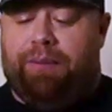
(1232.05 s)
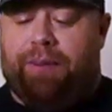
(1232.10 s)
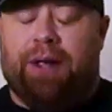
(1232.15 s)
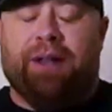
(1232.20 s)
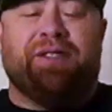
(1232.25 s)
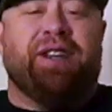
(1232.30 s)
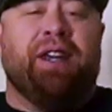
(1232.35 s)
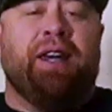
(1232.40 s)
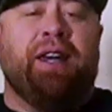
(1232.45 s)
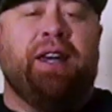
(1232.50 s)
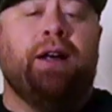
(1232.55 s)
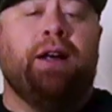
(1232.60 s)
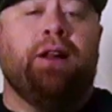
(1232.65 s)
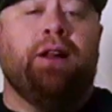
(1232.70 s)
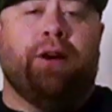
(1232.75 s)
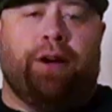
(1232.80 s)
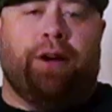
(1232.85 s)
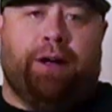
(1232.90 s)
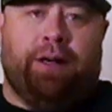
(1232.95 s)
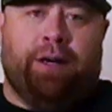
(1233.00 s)
It's
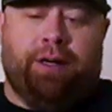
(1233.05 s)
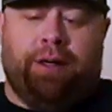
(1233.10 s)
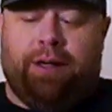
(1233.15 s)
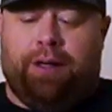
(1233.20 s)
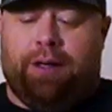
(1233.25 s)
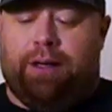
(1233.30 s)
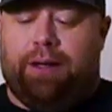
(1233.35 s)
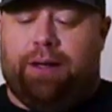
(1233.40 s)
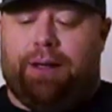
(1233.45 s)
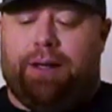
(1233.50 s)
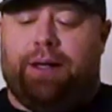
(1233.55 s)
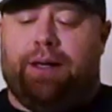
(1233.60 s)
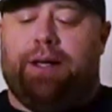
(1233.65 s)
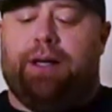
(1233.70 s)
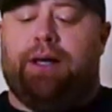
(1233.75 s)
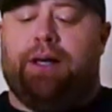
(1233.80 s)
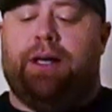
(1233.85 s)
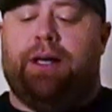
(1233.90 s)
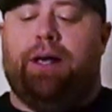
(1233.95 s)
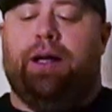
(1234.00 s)
killer.
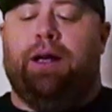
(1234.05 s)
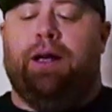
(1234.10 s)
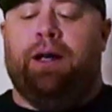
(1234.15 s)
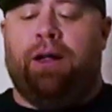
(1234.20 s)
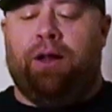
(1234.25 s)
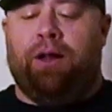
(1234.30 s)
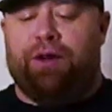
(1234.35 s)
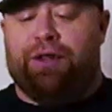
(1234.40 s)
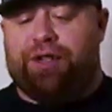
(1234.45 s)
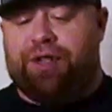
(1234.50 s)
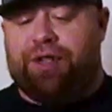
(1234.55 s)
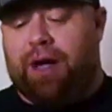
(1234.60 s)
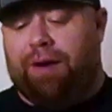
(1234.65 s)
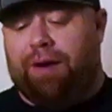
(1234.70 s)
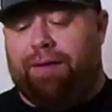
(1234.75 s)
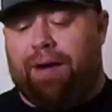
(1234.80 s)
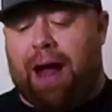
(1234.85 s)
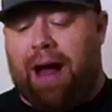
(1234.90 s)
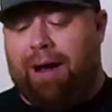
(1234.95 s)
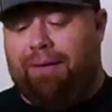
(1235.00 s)
Killer
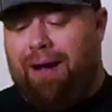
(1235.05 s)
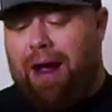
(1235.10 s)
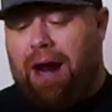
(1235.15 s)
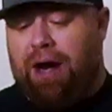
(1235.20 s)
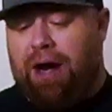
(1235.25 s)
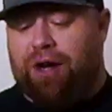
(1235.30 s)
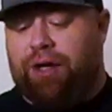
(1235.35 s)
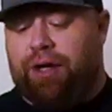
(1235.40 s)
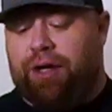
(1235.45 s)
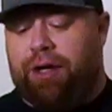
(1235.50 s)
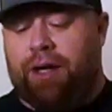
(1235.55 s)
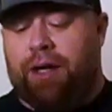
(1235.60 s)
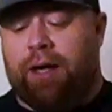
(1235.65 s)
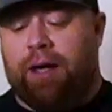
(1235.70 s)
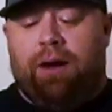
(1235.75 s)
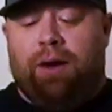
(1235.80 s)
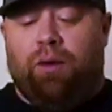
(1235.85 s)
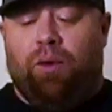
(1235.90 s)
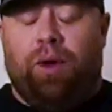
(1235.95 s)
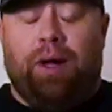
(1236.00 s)
stuff. I've actually,
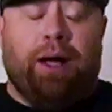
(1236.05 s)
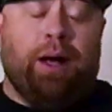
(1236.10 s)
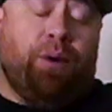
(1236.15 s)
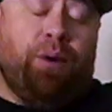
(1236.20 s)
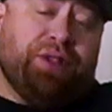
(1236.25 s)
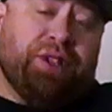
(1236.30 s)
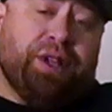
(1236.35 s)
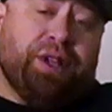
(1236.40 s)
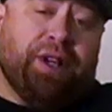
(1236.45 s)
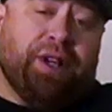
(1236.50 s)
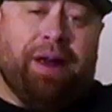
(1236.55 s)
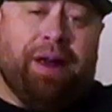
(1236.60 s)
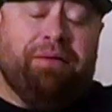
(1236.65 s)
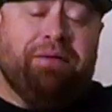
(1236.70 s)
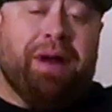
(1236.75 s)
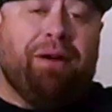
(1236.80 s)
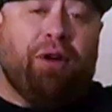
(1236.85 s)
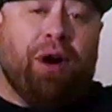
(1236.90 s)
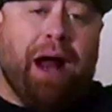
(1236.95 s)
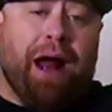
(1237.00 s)
well, I was going to say I've
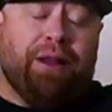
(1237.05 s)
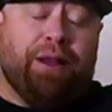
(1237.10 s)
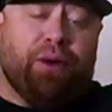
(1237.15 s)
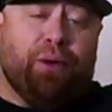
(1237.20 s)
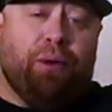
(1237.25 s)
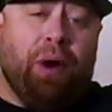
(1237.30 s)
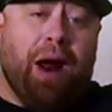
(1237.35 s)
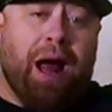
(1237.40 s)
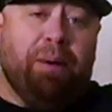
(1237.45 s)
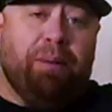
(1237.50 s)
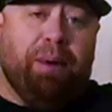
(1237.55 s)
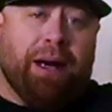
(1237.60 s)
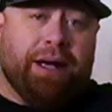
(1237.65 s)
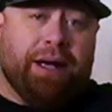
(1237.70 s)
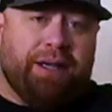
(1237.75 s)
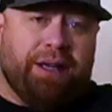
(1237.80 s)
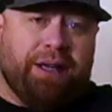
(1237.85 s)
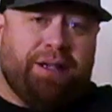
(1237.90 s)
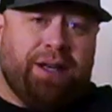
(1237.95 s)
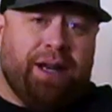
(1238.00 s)
never had the rye, but I
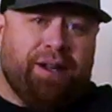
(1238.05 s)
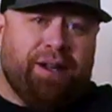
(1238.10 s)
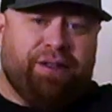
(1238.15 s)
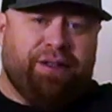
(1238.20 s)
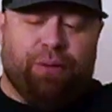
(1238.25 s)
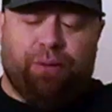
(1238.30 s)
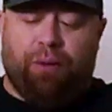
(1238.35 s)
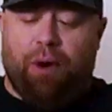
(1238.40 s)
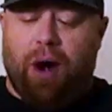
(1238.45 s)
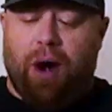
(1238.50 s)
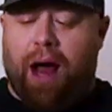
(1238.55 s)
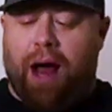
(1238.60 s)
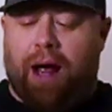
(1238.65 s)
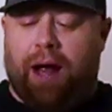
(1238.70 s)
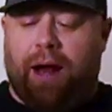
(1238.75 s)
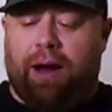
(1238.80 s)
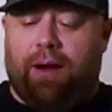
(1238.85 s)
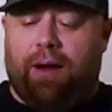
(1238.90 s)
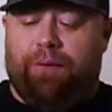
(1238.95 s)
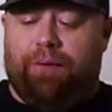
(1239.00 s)
did taste the
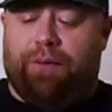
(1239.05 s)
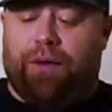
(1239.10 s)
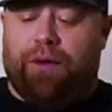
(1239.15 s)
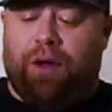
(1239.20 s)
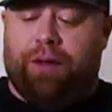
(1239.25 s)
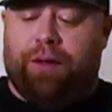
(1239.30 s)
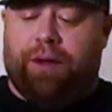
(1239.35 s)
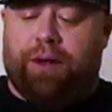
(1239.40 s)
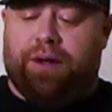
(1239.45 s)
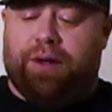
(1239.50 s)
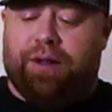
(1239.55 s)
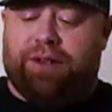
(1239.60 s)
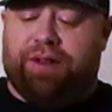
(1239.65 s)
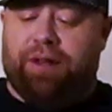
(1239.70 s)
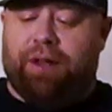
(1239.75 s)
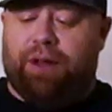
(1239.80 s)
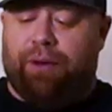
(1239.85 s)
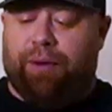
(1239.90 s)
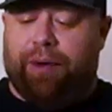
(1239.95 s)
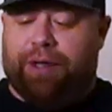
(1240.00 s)
rye on the
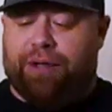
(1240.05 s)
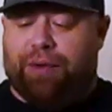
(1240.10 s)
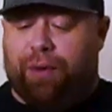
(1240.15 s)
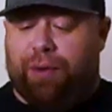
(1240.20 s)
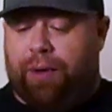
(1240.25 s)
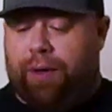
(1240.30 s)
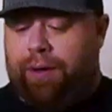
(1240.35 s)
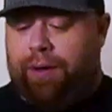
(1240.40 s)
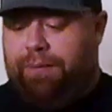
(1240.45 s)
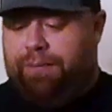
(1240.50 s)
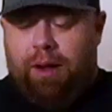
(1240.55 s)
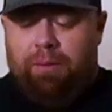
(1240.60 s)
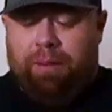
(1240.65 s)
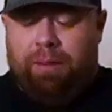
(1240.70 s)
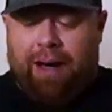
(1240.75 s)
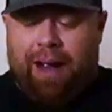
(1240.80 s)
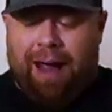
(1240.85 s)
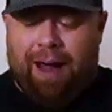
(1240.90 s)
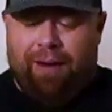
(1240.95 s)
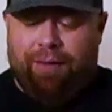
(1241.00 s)
distillery tour, but
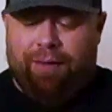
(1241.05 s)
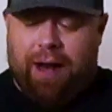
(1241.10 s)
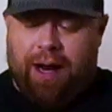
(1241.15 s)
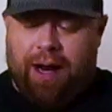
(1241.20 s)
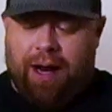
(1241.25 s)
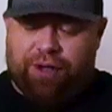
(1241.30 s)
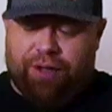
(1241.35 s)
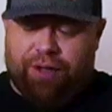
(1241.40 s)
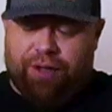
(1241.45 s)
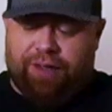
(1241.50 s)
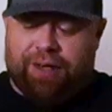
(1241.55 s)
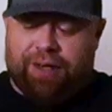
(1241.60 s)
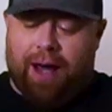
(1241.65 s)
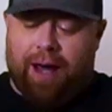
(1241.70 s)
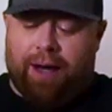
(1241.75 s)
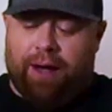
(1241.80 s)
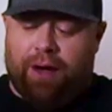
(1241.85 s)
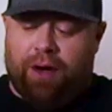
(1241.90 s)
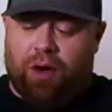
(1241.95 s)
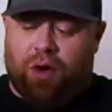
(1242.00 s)
I haven't actually
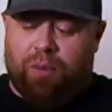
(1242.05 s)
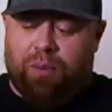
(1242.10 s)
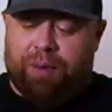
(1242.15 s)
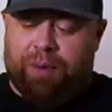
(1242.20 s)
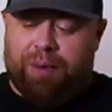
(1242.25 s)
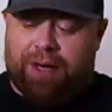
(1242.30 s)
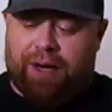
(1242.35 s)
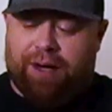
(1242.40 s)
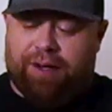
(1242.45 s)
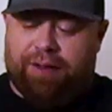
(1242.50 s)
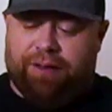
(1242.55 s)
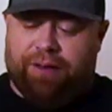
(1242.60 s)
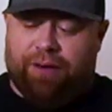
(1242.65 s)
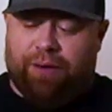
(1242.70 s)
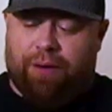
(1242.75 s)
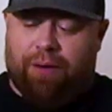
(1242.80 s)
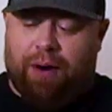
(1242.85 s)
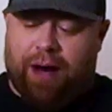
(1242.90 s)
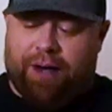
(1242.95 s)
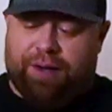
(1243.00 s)
sat at home and tasted the
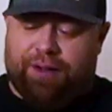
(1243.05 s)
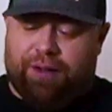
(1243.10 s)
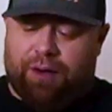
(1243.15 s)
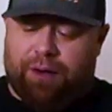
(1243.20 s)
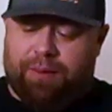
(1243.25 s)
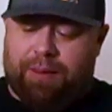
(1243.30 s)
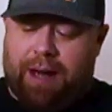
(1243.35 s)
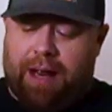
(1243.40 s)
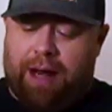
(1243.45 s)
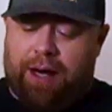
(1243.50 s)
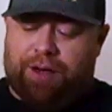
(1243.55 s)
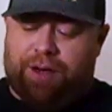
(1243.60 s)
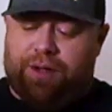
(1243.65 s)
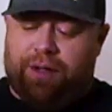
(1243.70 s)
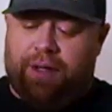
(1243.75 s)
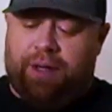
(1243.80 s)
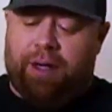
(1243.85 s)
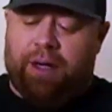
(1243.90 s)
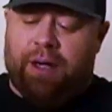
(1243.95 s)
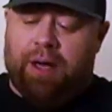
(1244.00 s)
rye, so I'm
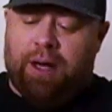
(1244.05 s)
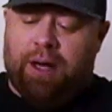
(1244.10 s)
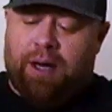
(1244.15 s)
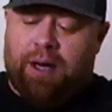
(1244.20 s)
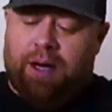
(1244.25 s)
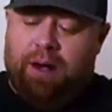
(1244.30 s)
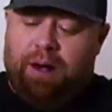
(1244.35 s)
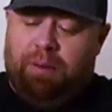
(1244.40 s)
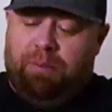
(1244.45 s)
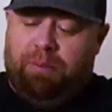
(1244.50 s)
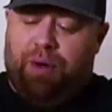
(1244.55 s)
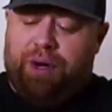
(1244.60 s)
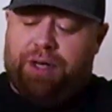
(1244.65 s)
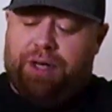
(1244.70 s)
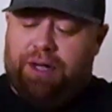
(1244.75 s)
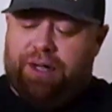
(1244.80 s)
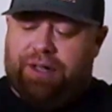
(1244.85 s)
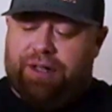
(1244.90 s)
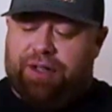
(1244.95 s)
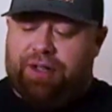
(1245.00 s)
actually
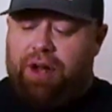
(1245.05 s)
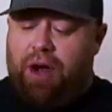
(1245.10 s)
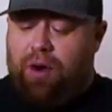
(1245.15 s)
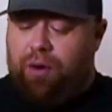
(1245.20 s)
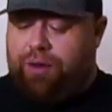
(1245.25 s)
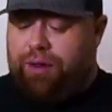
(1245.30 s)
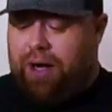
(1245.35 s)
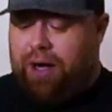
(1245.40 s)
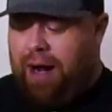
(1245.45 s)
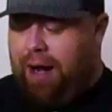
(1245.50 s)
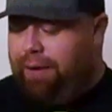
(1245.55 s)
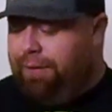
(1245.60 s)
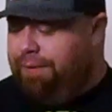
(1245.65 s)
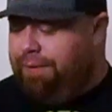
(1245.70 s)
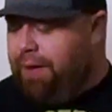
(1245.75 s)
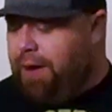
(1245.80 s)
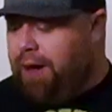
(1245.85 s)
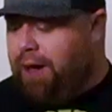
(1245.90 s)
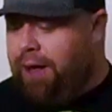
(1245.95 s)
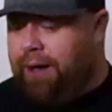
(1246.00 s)
pretty stoked. I
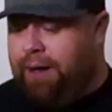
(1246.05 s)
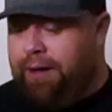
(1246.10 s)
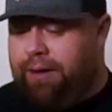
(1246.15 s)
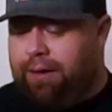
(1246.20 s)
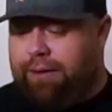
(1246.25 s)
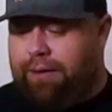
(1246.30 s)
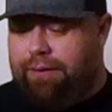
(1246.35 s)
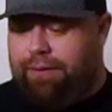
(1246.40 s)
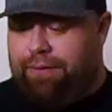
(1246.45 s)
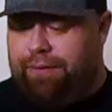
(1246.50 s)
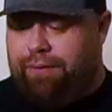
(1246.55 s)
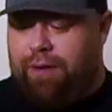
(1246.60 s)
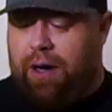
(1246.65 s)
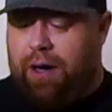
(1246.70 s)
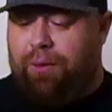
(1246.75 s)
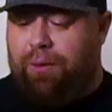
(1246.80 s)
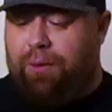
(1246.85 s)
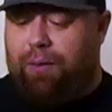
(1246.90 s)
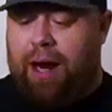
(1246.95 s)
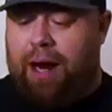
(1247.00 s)
find Frey
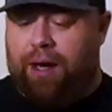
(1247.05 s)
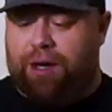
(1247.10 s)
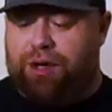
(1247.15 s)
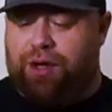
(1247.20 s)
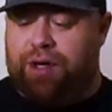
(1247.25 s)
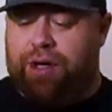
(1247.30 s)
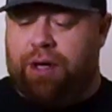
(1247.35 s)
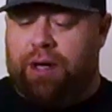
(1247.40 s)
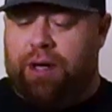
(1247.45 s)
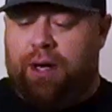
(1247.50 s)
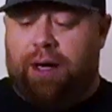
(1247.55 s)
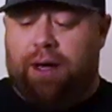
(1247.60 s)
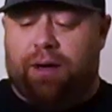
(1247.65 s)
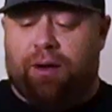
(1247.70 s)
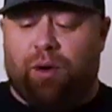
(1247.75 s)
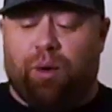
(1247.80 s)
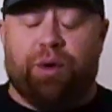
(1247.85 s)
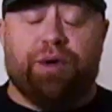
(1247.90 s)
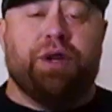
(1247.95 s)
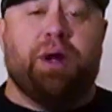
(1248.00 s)
Ranch,
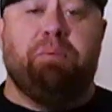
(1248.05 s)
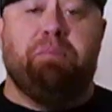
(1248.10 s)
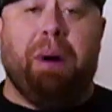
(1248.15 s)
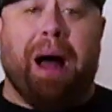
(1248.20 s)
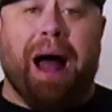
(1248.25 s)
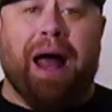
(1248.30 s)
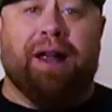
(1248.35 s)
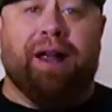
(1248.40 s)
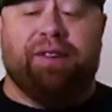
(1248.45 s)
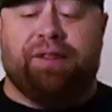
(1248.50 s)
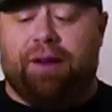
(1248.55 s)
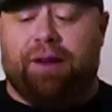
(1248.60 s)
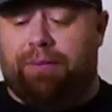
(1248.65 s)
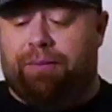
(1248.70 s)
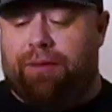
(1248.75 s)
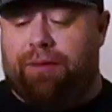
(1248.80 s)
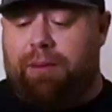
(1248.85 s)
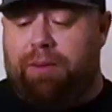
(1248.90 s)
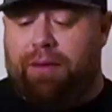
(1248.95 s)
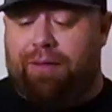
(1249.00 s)
of course I'm biased, I'm
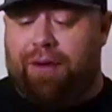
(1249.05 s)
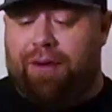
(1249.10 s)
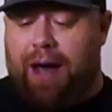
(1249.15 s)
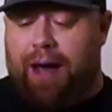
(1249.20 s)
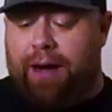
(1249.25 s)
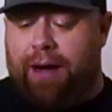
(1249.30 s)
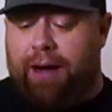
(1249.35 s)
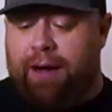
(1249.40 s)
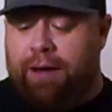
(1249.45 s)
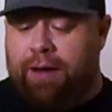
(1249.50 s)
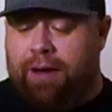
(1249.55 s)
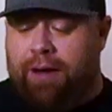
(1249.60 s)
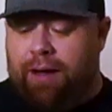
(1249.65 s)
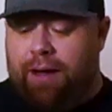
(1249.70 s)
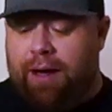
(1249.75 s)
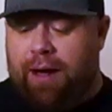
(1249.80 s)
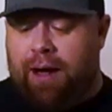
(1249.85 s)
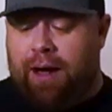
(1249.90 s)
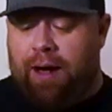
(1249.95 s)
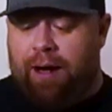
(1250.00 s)
from Nevada.
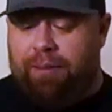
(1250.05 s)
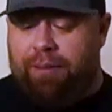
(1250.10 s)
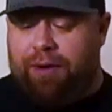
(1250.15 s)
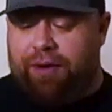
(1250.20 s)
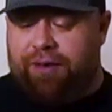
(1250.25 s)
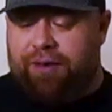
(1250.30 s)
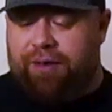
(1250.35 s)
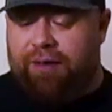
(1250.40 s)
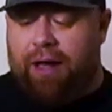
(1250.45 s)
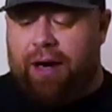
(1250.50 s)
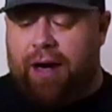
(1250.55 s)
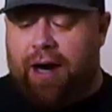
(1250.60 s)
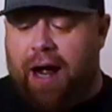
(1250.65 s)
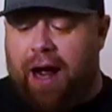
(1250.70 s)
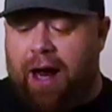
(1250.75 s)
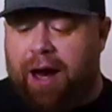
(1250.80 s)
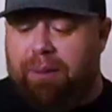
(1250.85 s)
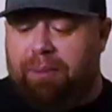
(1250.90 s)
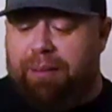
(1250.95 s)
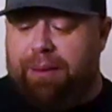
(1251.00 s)
There's a lot of
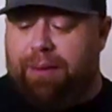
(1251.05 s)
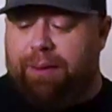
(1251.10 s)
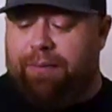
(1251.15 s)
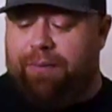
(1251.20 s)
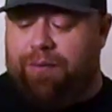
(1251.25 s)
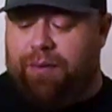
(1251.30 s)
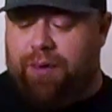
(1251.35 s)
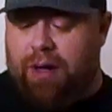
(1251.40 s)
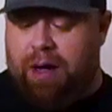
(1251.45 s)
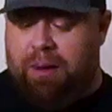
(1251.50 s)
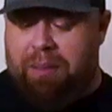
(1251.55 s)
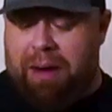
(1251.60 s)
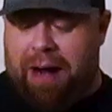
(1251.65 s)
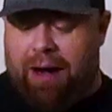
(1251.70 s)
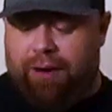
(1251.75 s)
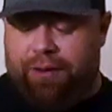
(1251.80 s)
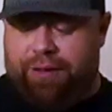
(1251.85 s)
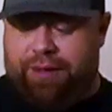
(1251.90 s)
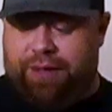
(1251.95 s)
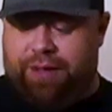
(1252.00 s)
hype
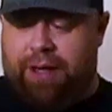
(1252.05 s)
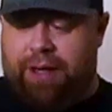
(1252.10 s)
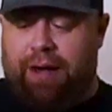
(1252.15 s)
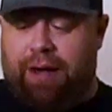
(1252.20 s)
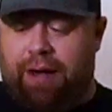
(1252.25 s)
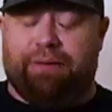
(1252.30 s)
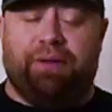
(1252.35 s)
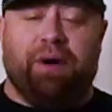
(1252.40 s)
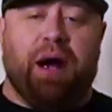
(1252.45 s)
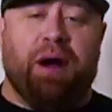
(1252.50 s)
about Frey